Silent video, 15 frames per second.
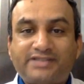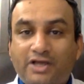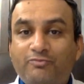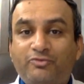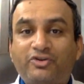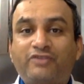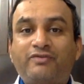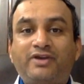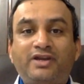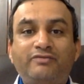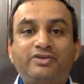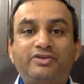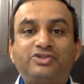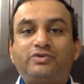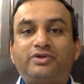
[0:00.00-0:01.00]
How frequently
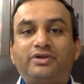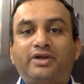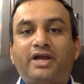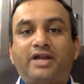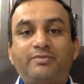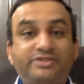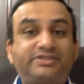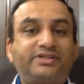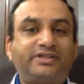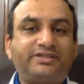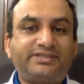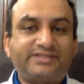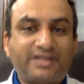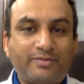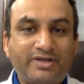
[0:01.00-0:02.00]
we should administer
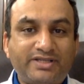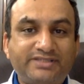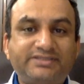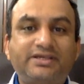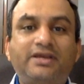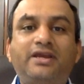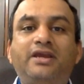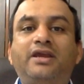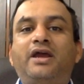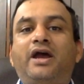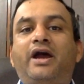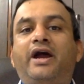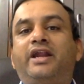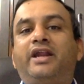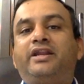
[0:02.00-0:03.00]
these remedies?
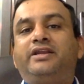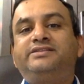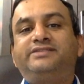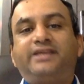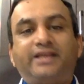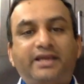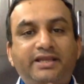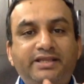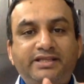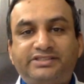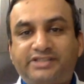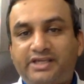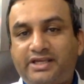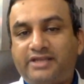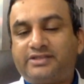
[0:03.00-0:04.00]
And is there any
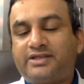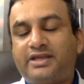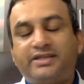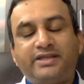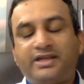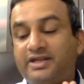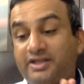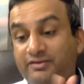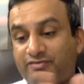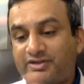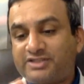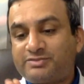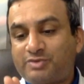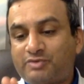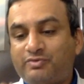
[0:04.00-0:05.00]
change, any
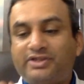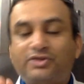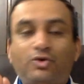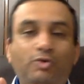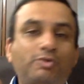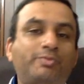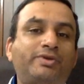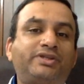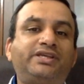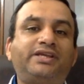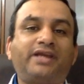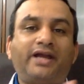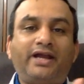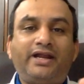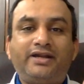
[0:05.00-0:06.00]
difference between
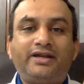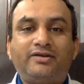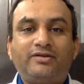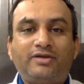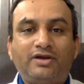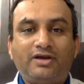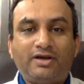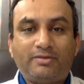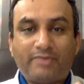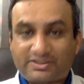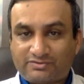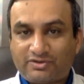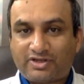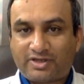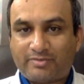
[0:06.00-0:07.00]
homeopathy and
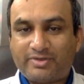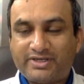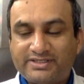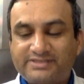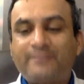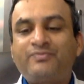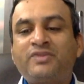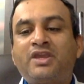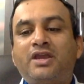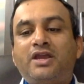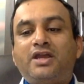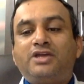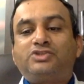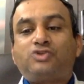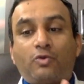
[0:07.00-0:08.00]
Bach-Flower remedies?
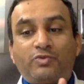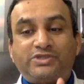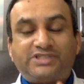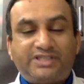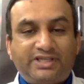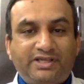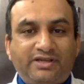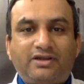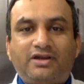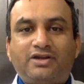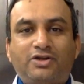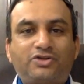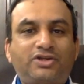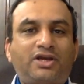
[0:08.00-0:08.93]
So obviously, Dr.